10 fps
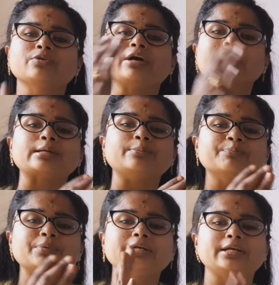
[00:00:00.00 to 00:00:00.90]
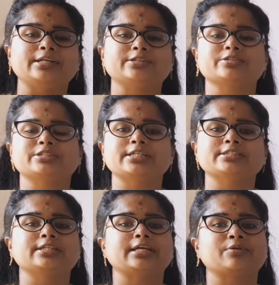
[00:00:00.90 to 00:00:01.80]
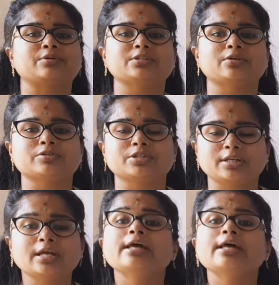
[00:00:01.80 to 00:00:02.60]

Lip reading: to get completely dissociates in the aqueous solution.